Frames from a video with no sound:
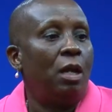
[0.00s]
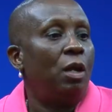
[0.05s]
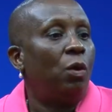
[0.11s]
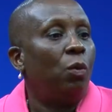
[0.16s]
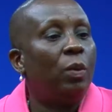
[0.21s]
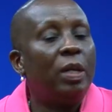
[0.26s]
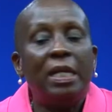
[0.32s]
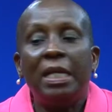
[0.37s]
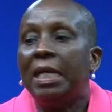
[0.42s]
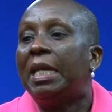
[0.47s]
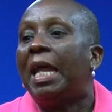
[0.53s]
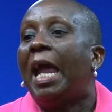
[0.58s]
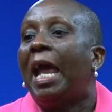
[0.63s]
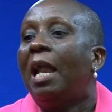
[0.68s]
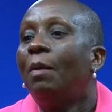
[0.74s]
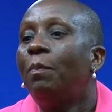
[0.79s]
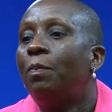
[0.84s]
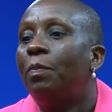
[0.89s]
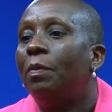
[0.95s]
We need
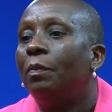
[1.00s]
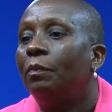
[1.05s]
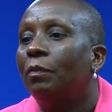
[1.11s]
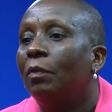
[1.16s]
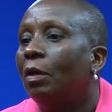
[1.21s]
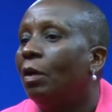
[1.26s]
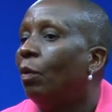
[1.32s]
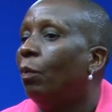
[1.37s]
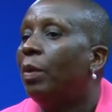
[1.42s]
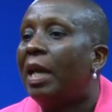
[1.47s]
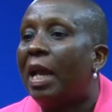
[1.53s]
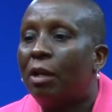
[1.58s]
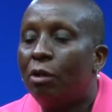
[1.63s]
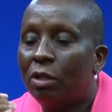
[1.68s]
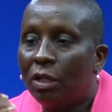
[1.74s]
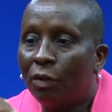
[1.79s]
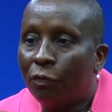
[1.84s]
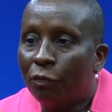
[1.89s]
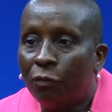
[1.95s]
help. We are
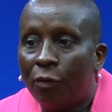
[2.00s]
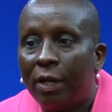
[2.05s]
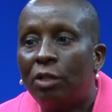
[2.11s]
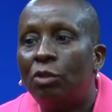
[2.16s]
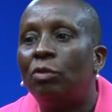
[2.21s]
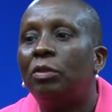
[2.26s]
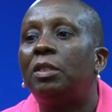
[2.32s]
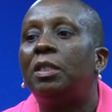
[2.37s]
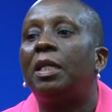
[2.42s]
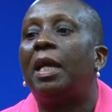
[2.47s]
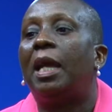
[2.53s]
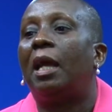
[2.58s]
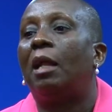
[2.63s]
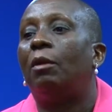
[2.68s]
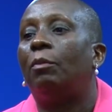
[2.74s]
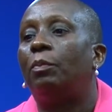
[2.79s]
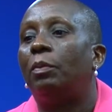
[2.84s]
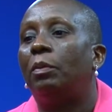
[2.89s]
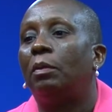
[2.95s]
not afraid to seek help.